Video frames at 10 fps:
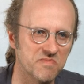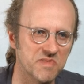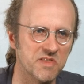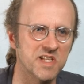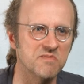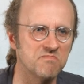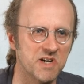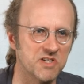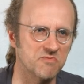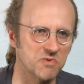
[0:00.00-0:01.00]
Now that's
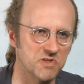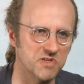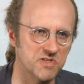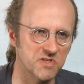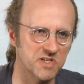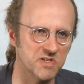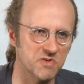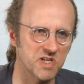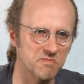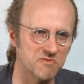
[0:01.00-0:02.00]
much worse, it's not as
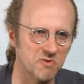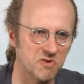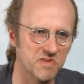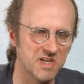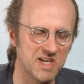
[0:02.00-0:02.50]
good as before,